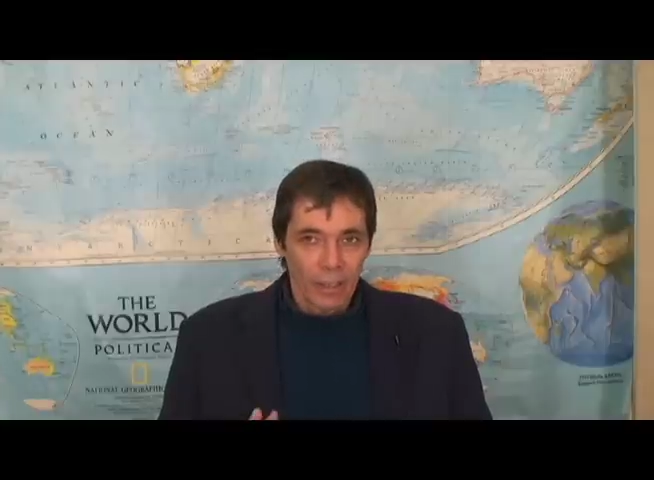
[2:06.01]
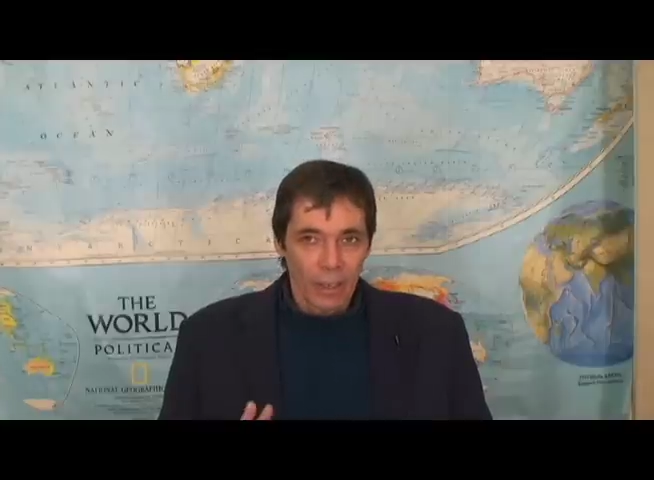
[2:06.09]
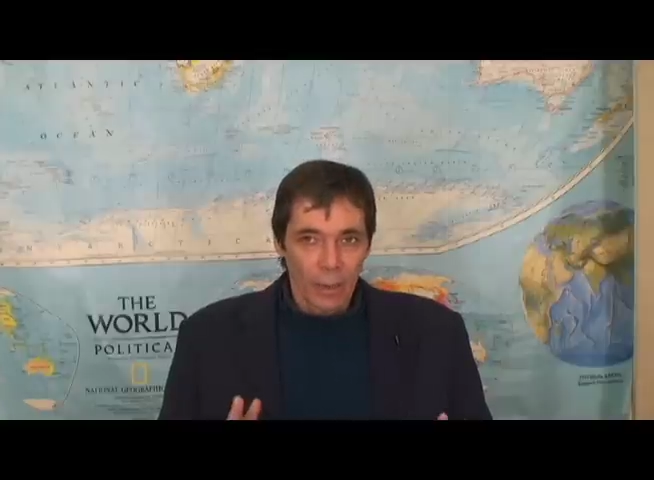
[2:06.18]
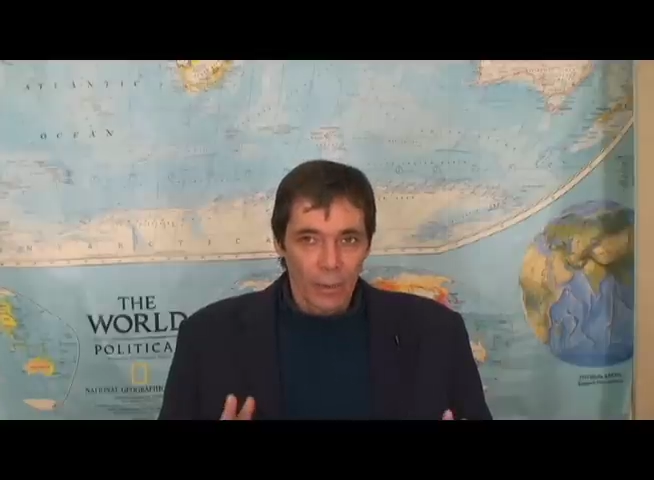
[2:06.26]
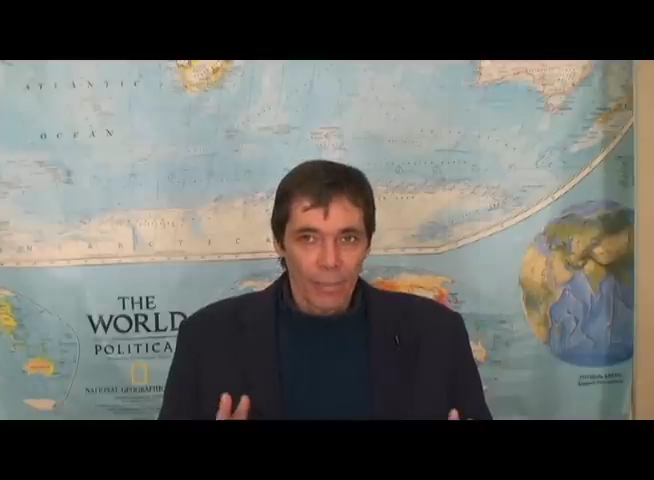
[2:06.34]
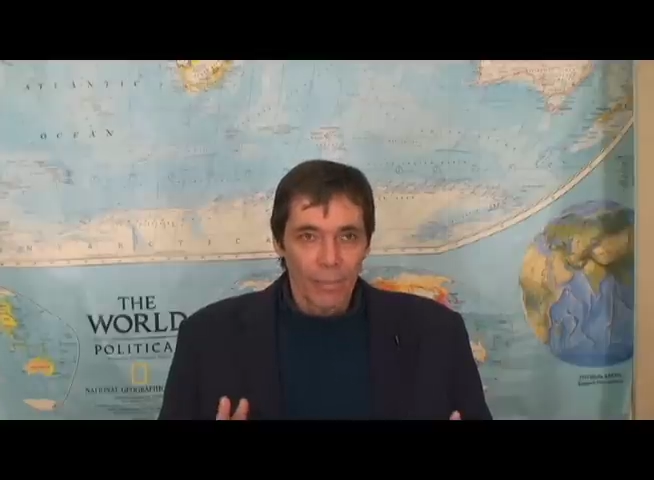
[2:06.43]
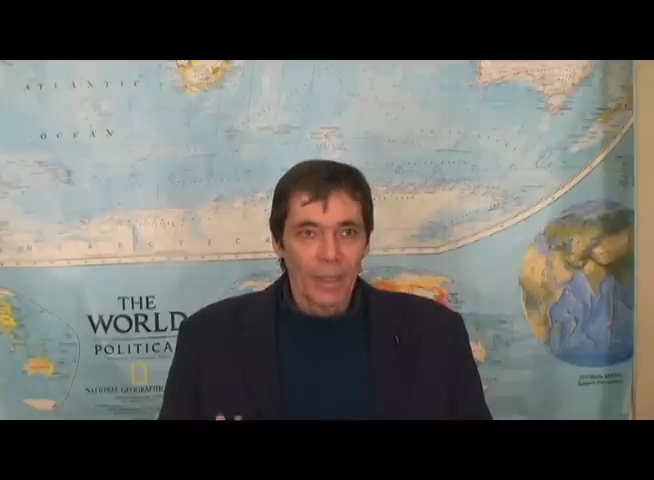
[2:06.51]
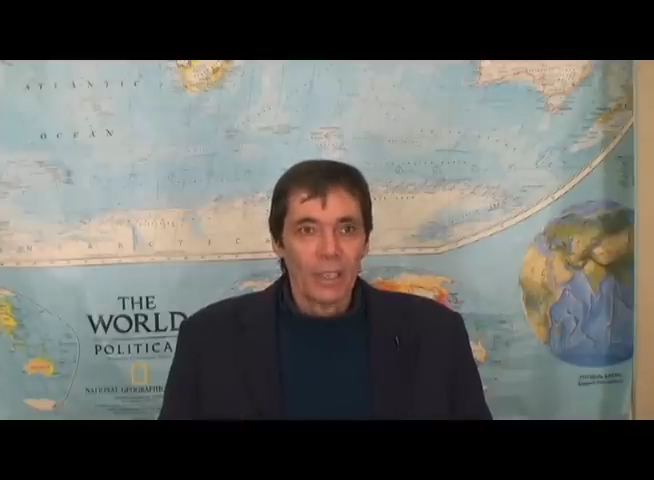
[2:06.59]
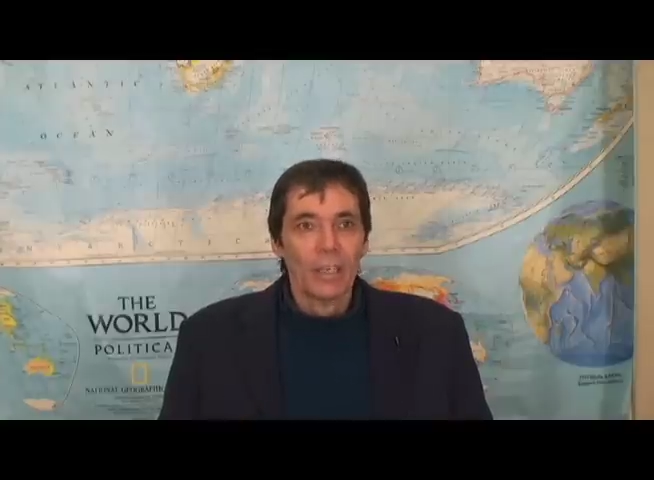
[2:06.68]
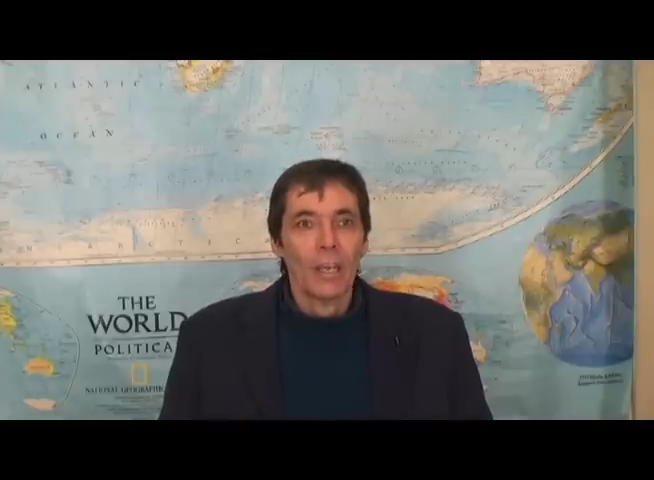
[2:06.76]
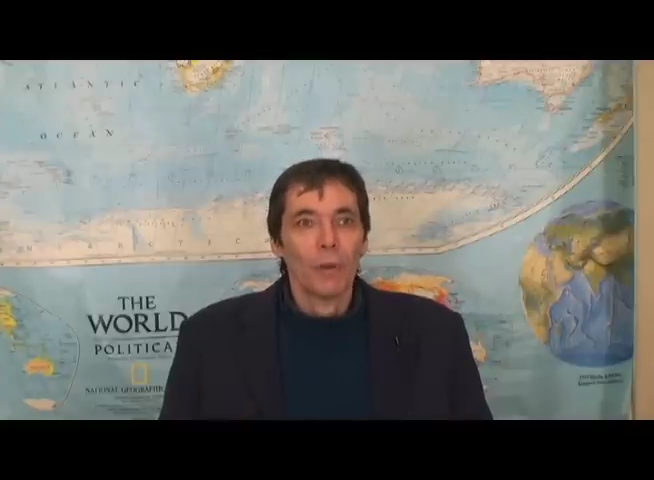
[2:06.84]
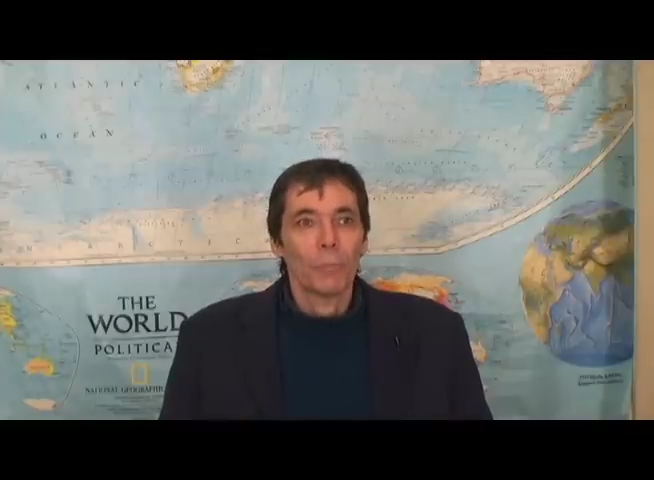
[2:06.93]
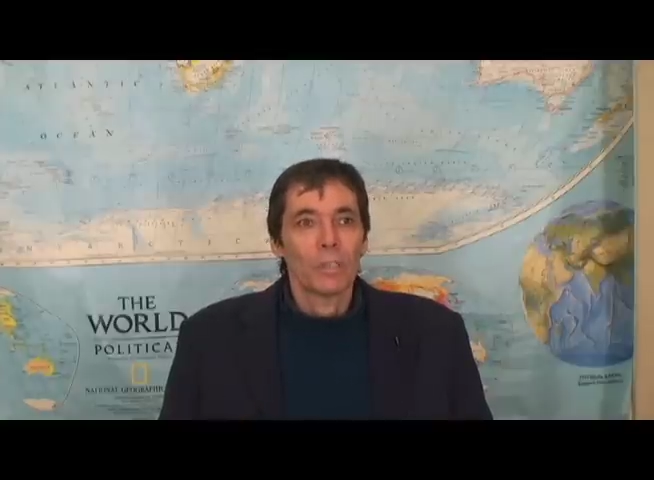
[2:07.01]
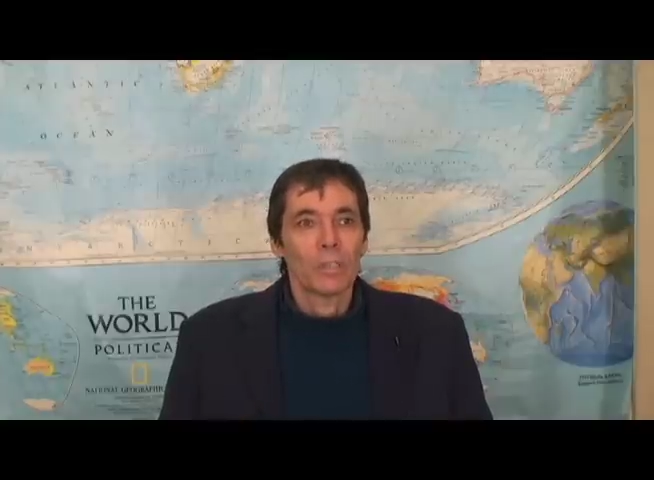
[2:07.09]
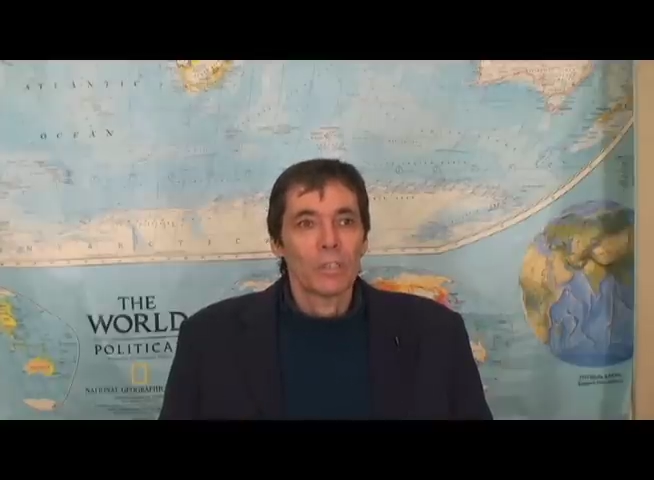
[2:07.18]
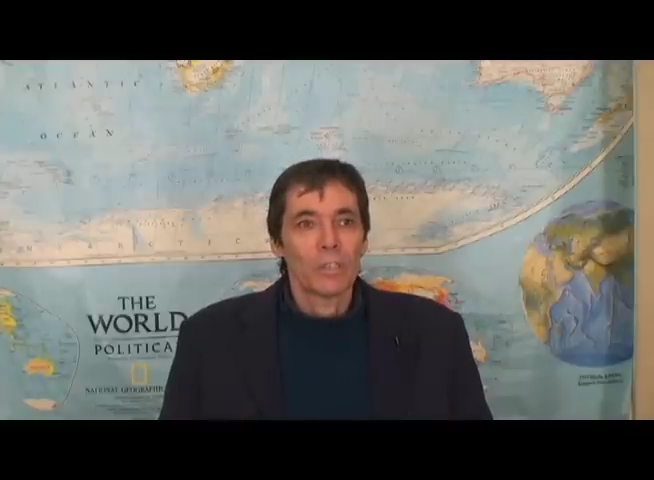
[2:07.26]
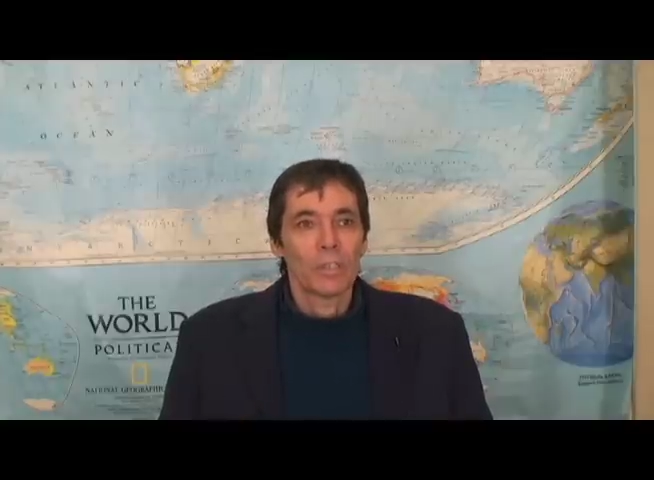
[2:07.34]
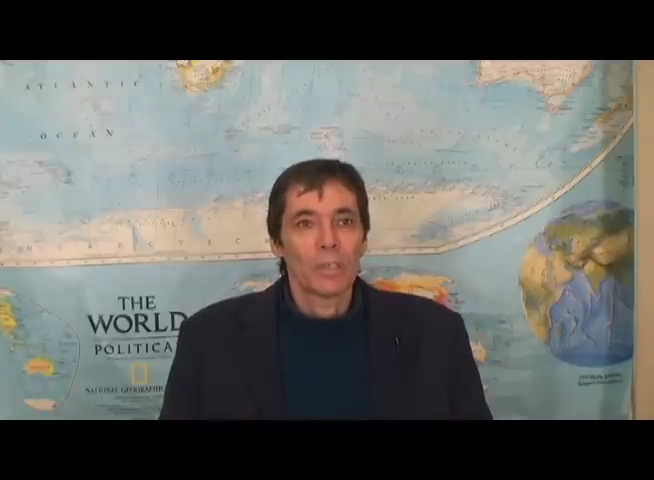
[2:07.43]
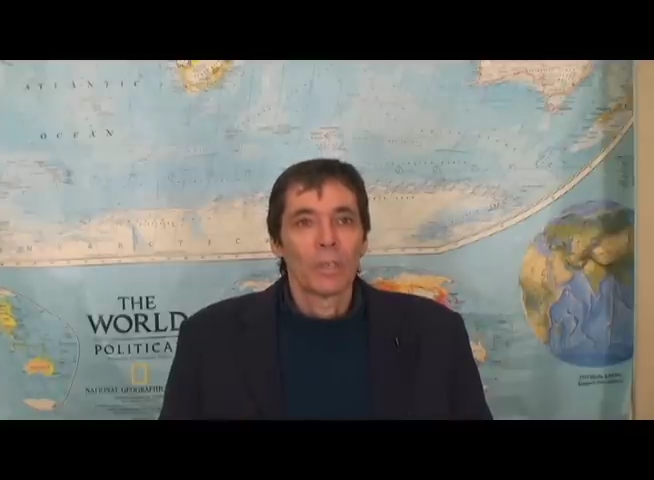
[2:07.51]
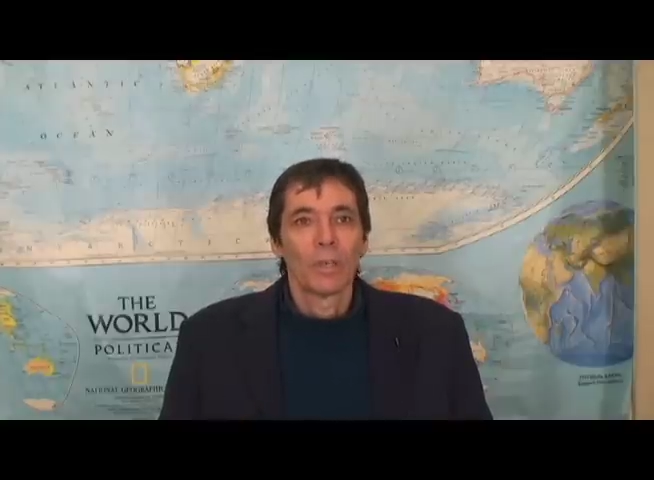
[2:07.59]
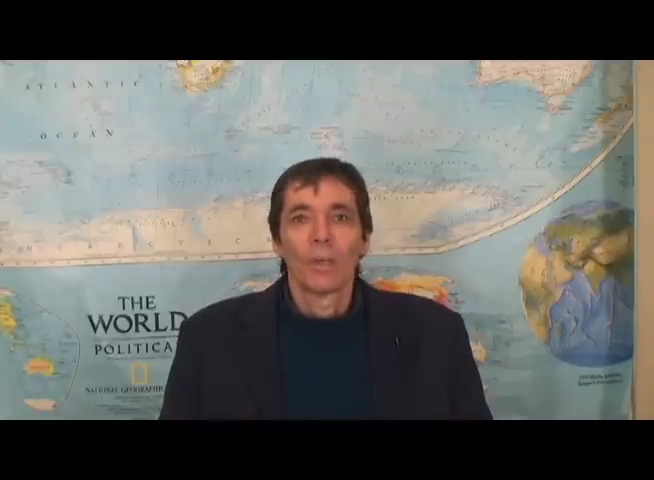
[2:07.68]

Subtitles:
now, that happens